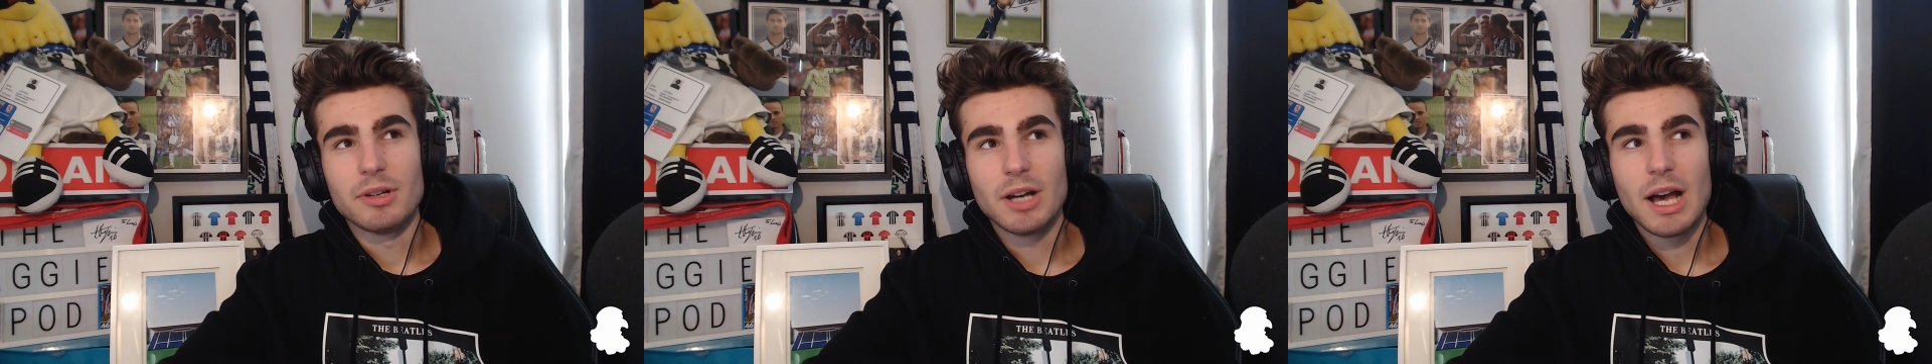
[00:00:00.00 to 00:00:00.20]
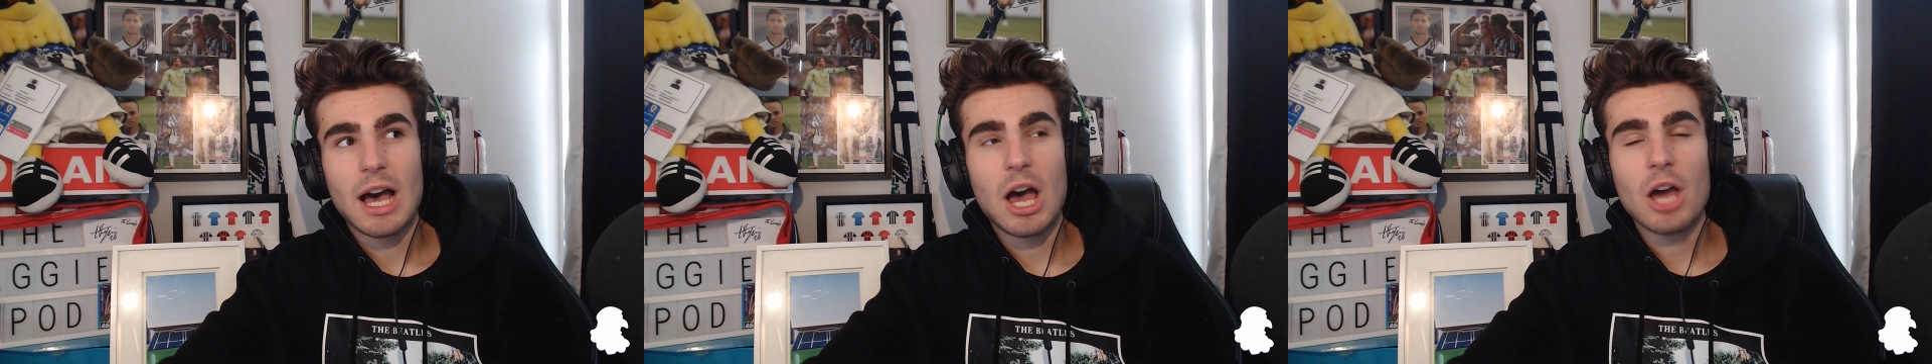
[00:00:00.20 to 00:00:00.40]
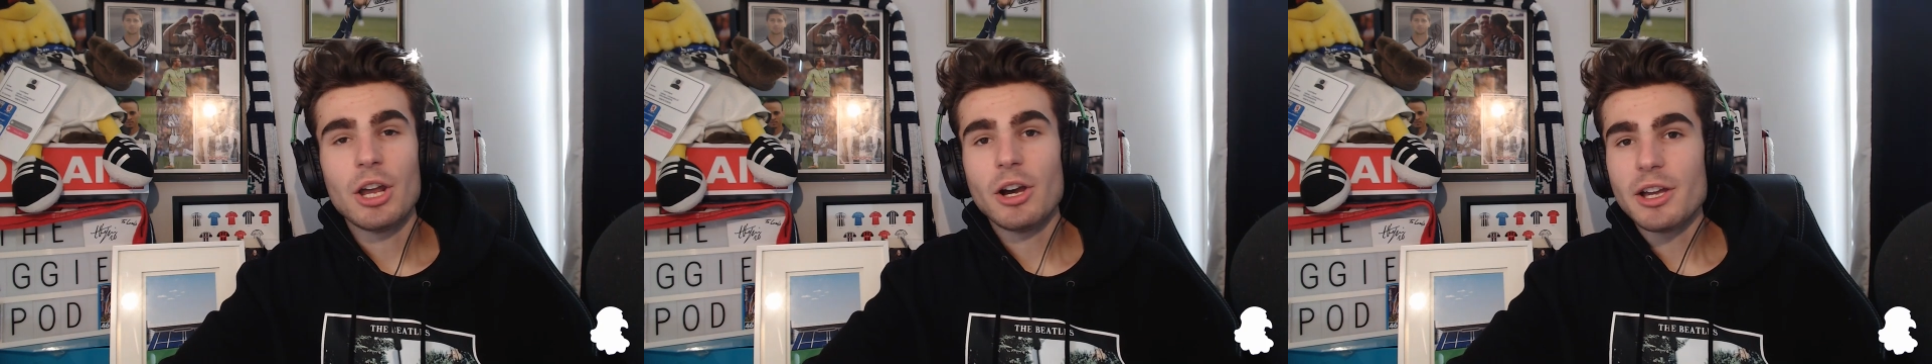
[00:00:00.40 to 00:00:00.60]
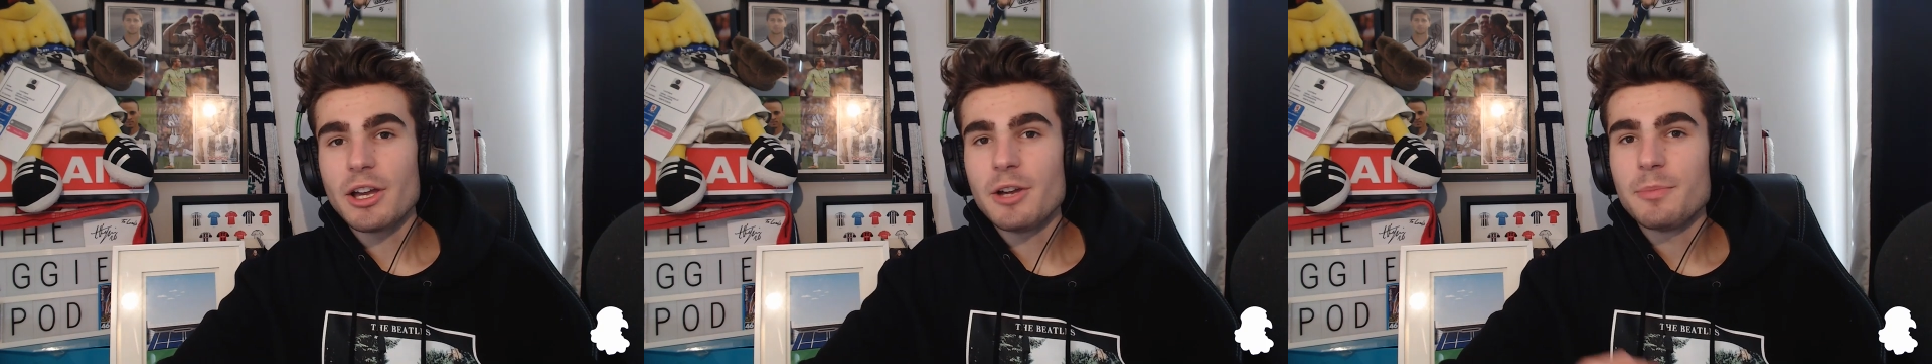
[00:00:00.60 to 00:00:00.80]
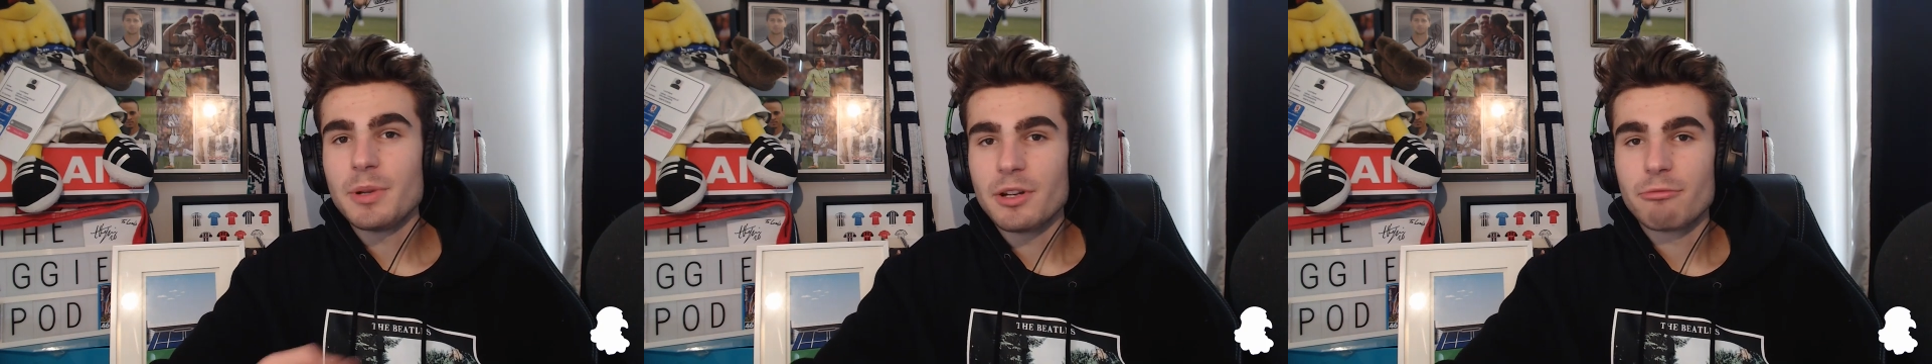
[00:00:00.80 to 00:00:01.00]

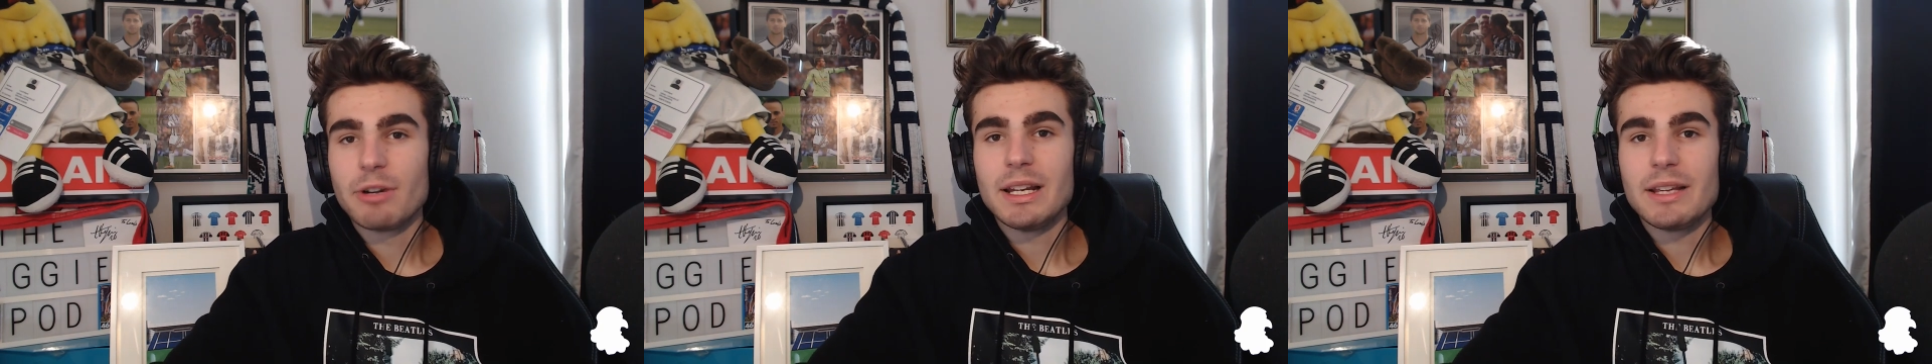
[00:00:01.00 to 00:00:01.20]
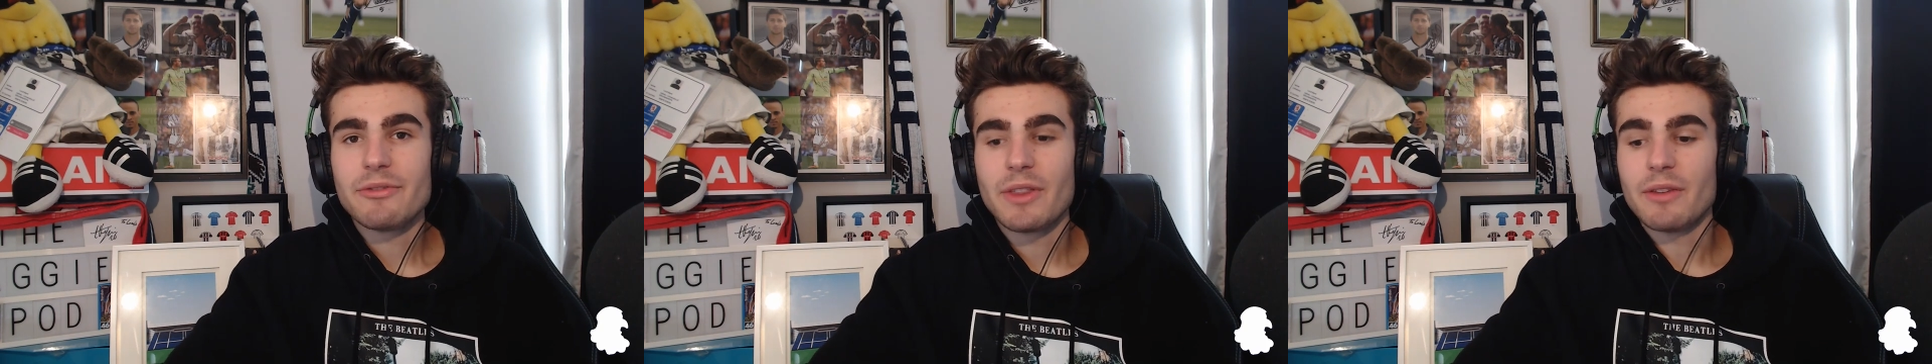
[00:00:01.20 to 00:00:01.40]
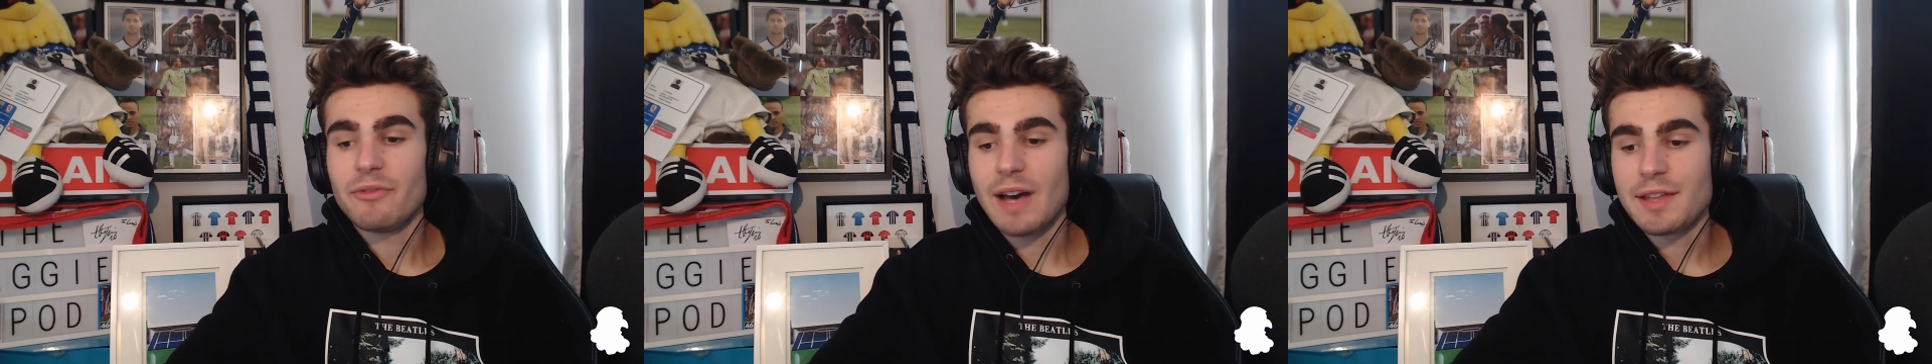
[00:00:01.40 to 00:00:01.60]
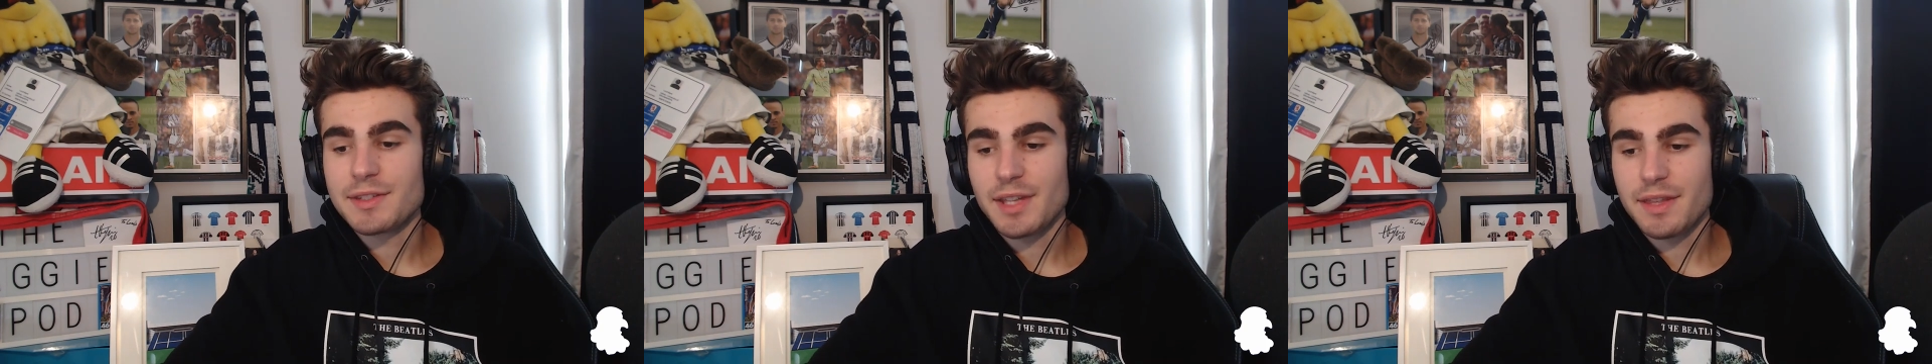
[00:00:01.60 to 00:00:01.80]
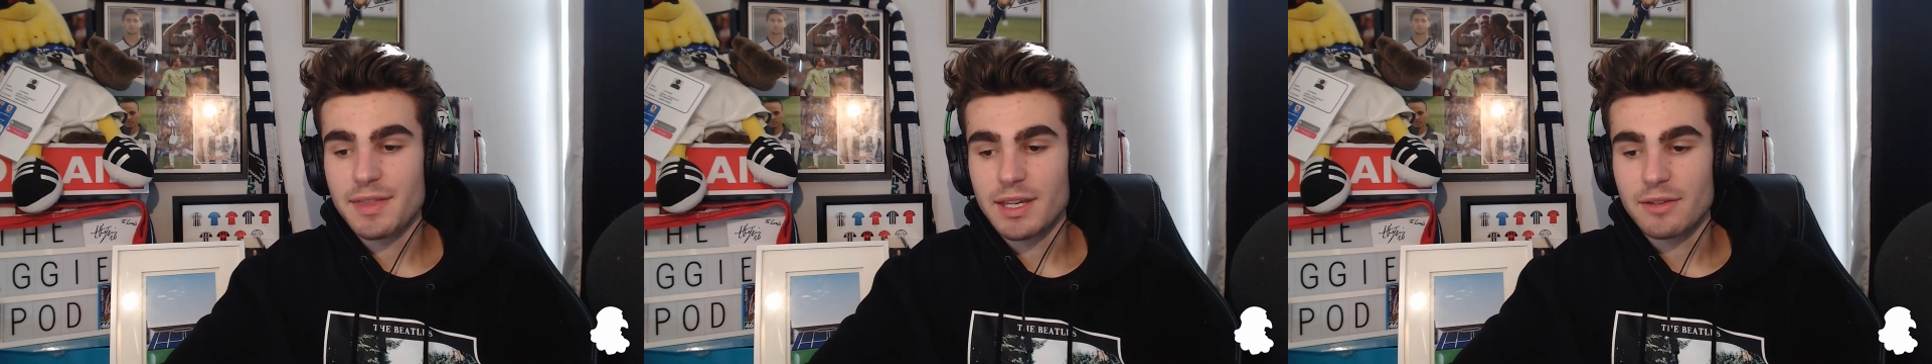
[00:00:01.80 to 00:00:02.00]
eye-opener really for the fans,
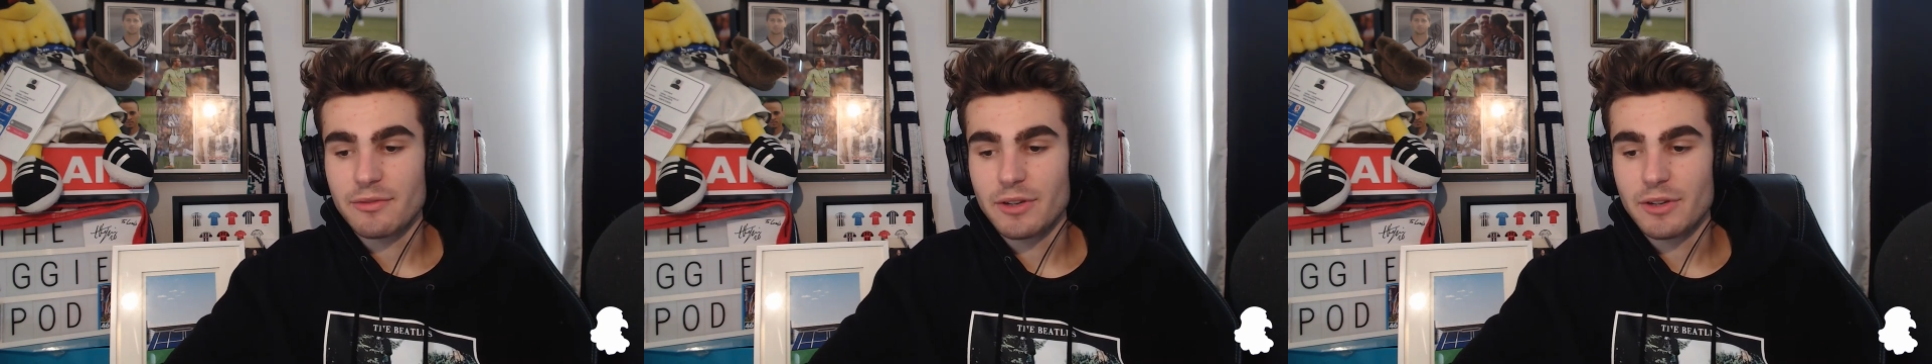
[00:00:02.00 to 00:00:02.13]
I think,